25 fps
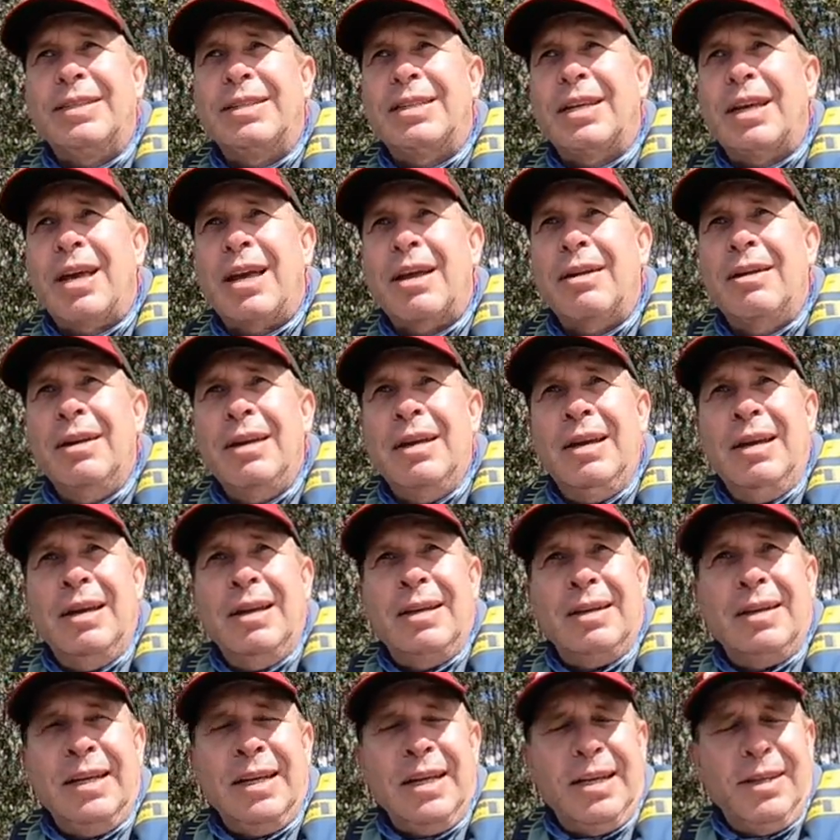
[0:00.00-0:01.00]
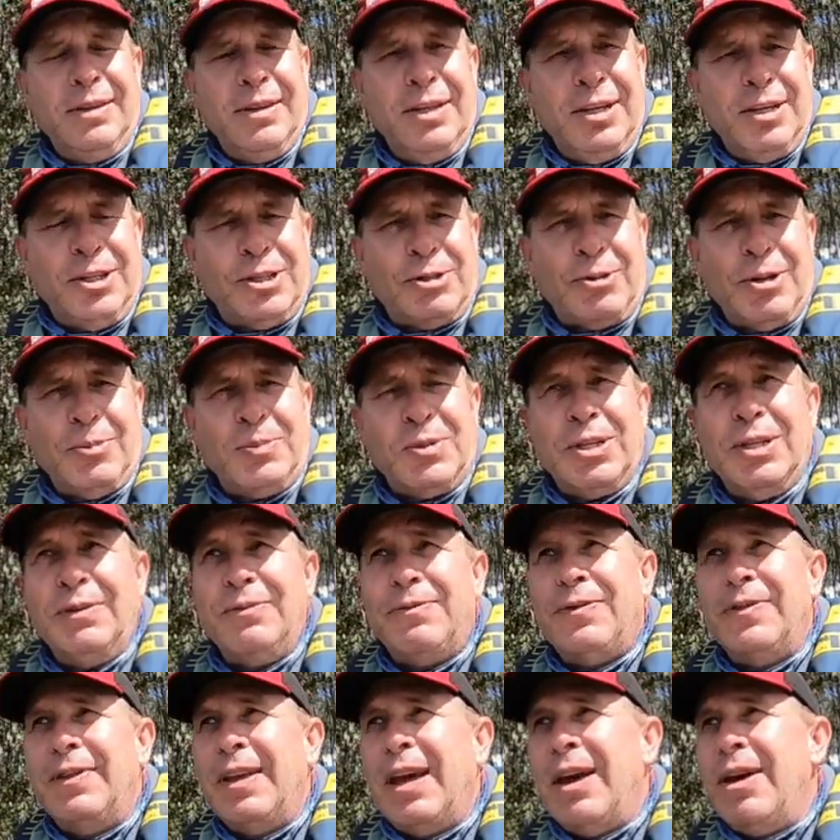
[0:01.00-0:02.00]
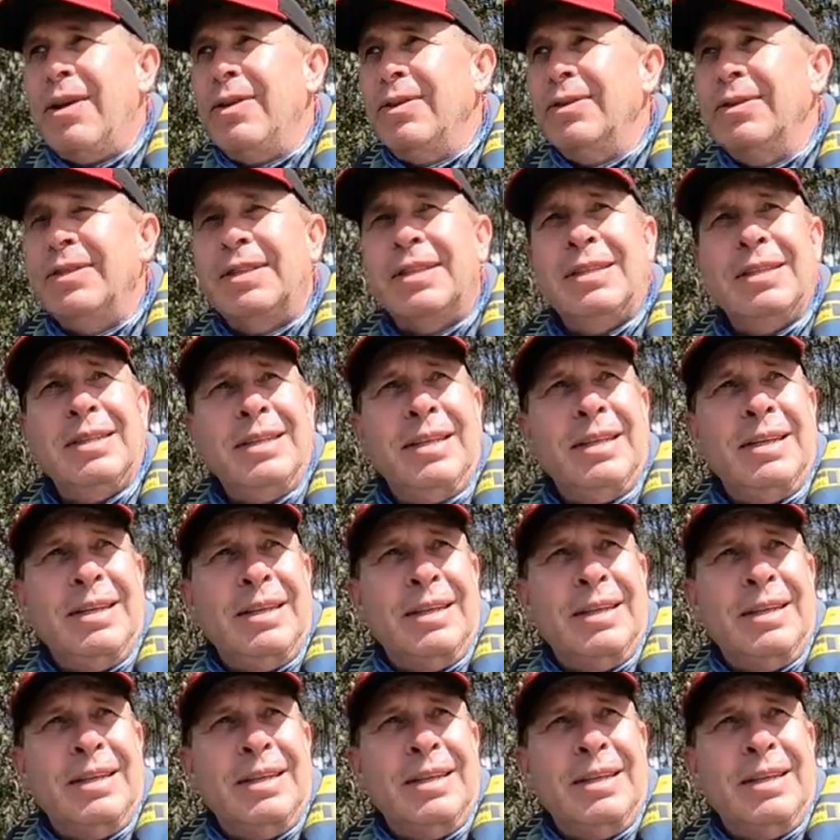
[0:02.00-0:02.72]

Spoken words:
So link in the description for those.